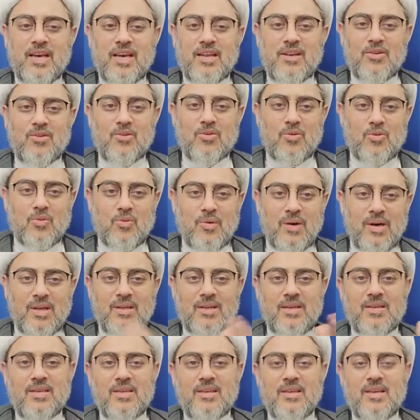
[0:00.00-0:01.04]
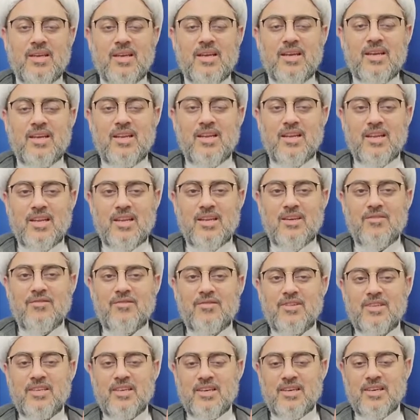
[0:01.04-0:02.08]
and no one
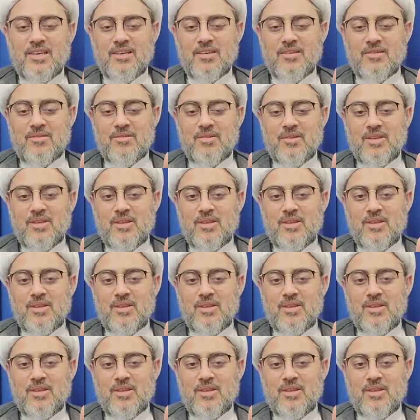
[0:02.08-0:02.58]
lived here.